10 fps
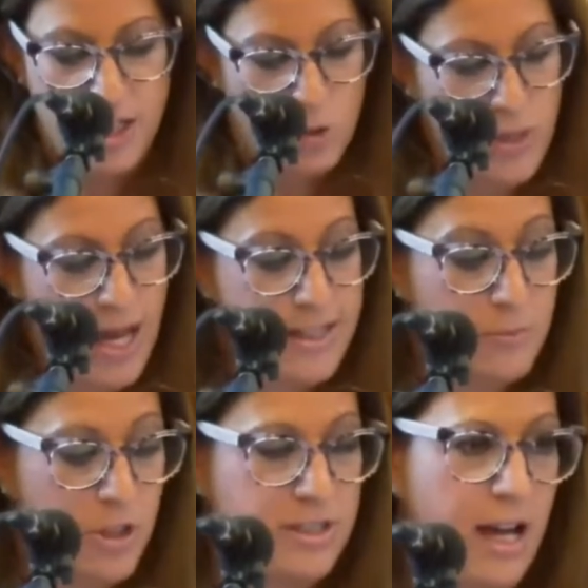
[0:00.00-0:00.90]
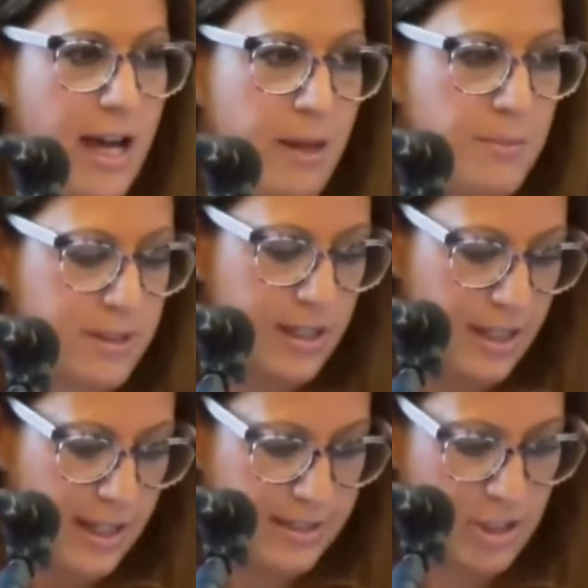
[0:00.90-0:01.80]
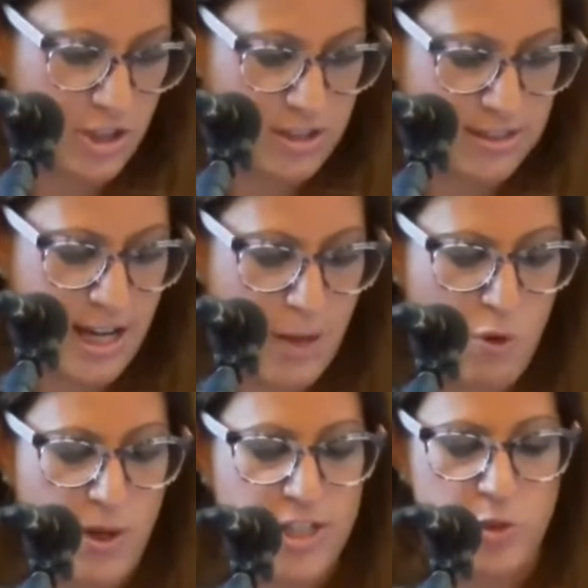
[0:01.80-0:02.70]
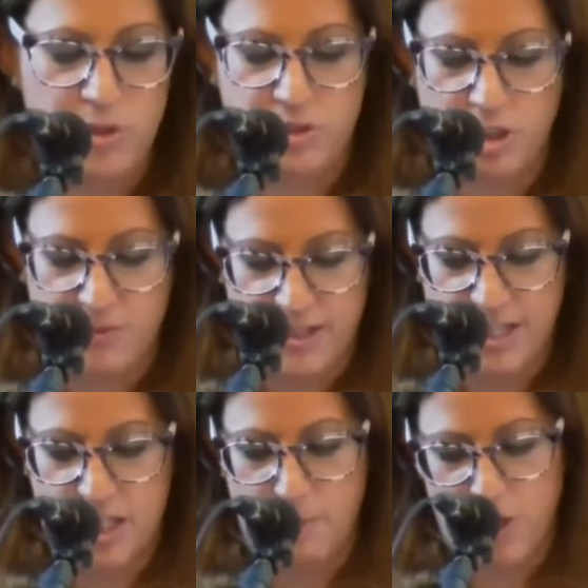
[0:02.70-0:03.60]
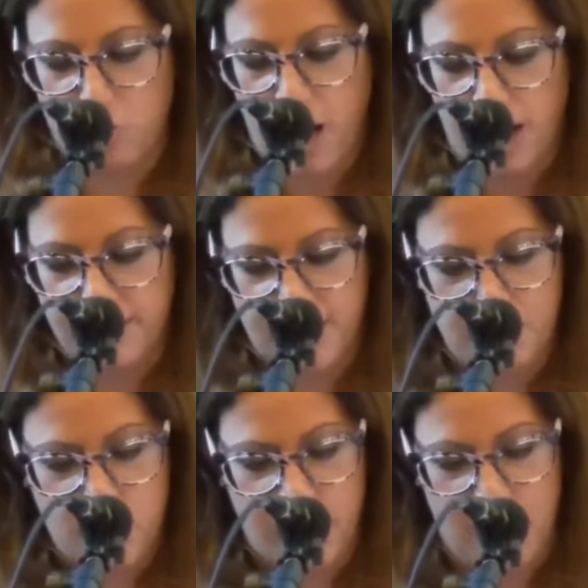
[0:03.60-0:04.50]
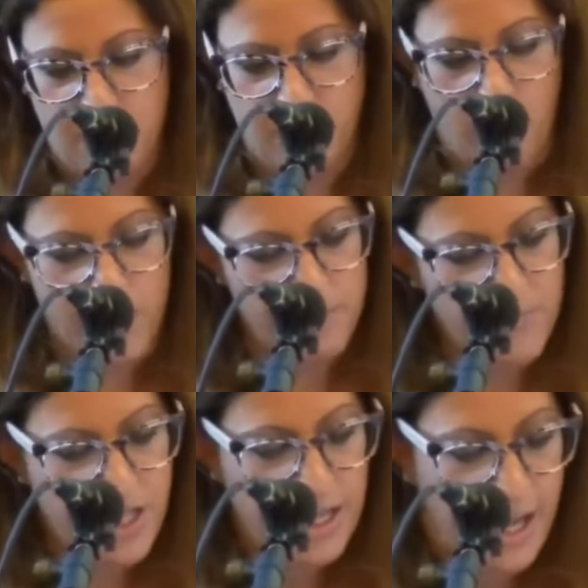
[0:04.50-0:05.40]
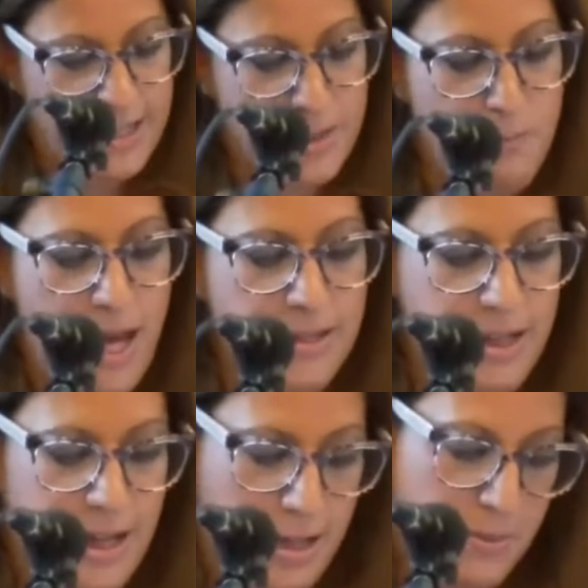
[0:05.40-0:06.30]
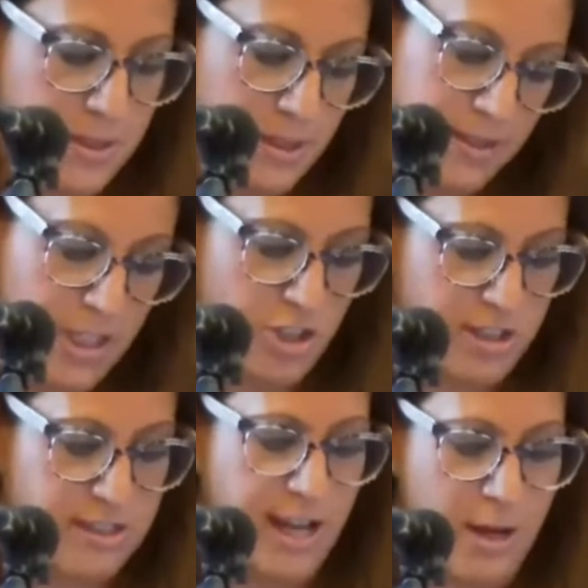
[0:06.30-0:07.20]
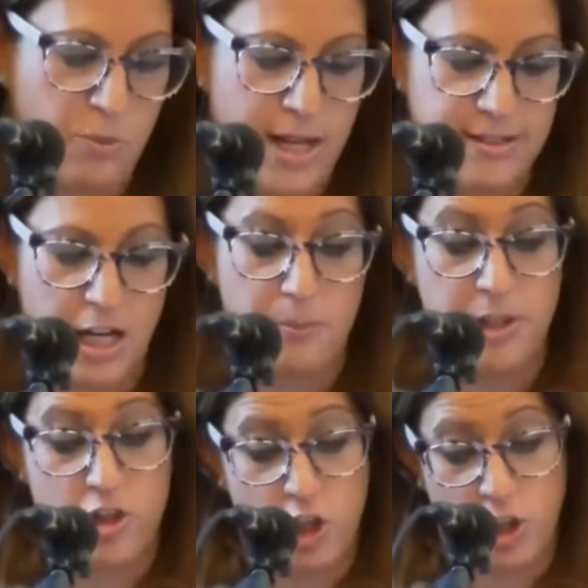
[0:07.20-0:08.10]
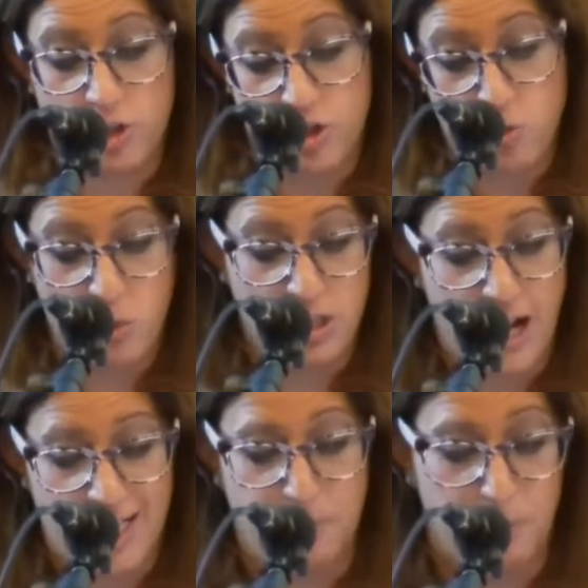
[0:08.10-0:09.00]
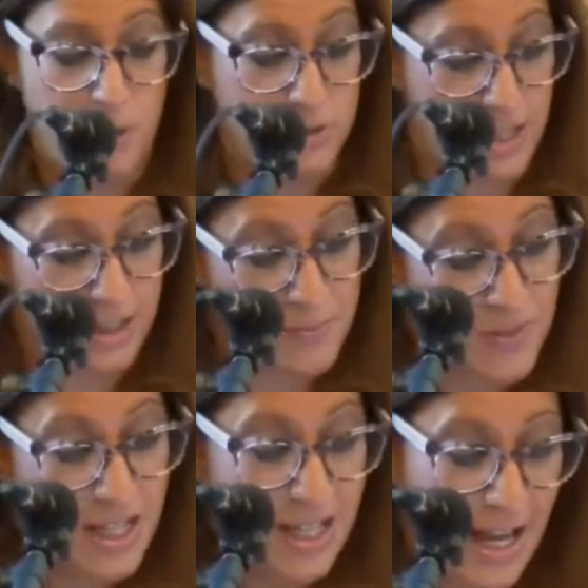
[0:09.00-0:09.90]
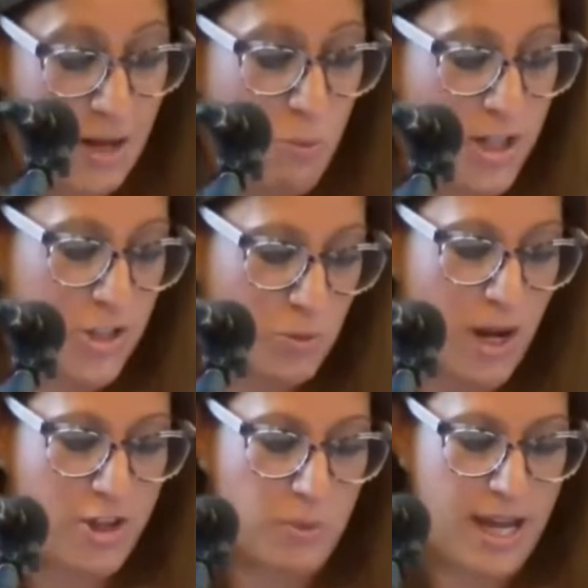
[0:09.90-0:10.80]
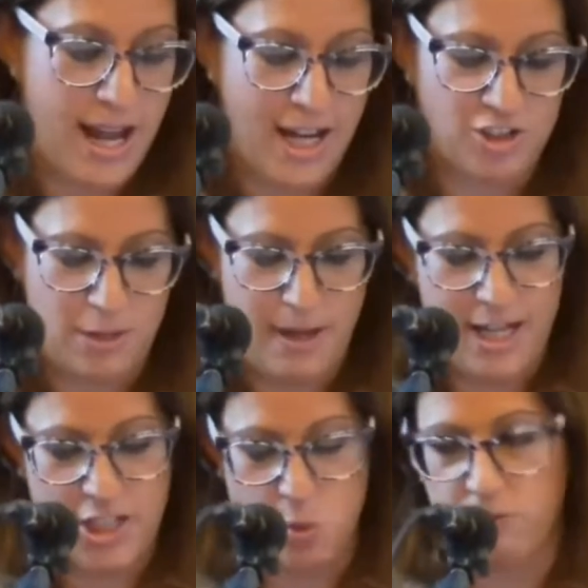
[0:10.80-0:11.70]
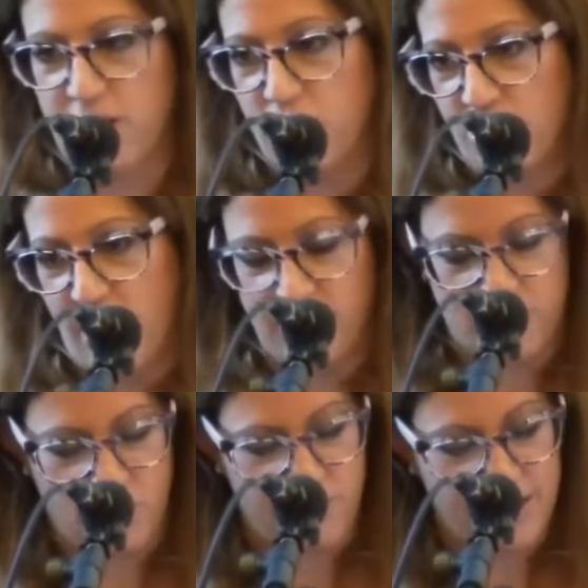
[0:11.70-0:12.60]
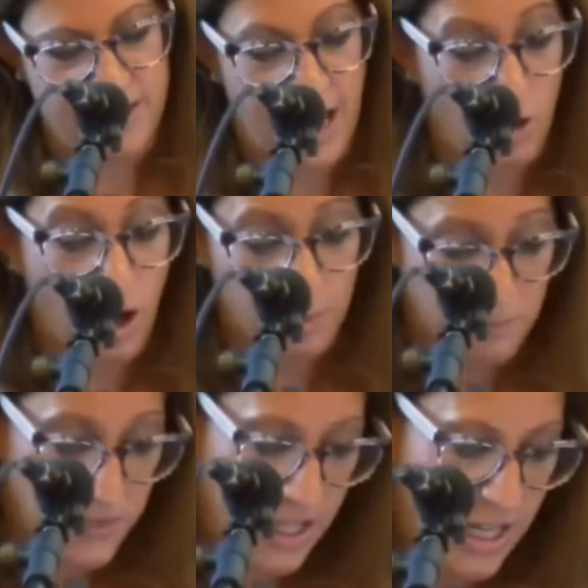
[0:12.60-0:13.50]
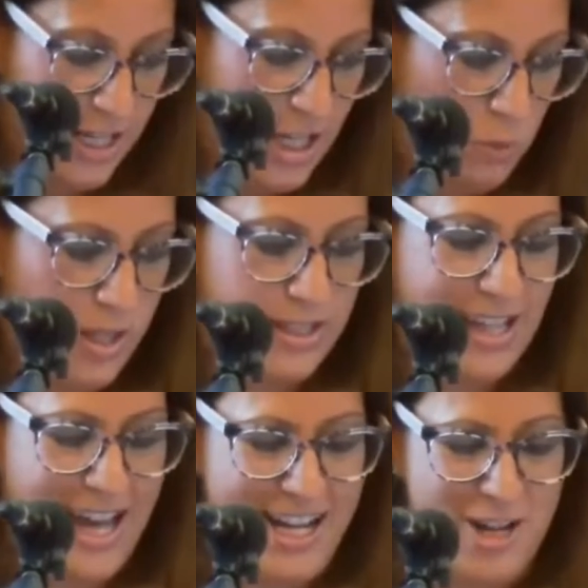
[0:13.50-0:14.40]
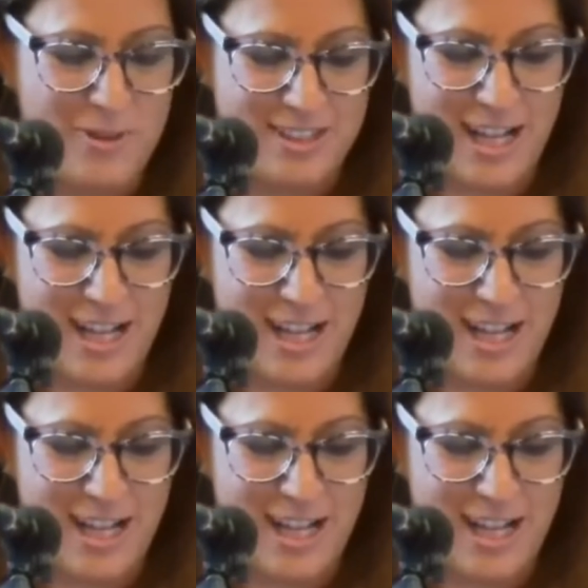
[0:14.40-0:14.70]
We had some good times, such as the time we went to a service at the Metropolitan Museum of Art, and some bad times, such as the time we ended up in a church with gospel music, and wondered whether we had actually made it to a Rosh Hashanah service at all. We decided it was